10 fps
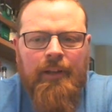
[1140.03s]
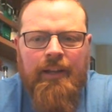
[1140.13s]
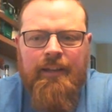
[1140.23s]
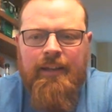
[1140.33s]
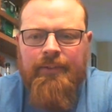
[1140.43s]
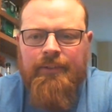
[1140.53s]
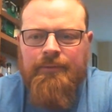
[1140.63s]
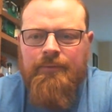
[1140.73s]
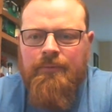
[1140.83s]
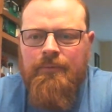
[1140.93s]
it. Hey,
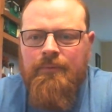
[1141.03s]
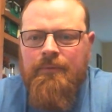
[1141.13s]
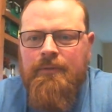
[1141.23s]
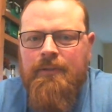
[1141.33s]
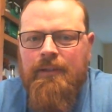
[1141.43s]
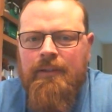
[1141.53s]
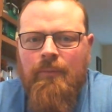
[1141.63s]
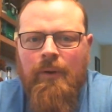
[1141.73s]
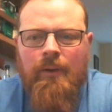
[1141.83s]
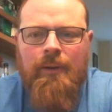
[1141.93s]
Kevin,
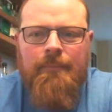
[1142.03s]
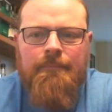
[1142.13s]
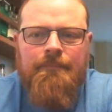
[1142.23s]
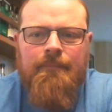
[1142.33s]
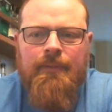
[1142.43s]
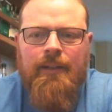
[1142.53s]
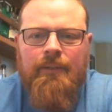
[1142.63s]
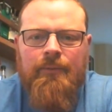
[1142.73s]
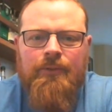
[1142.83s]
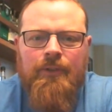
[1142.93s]
welcome.
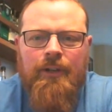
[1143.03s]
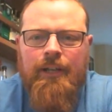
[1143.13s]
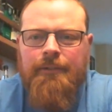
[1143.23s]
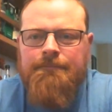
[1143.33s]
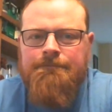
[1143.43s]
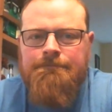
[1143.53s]
Thanks for joining.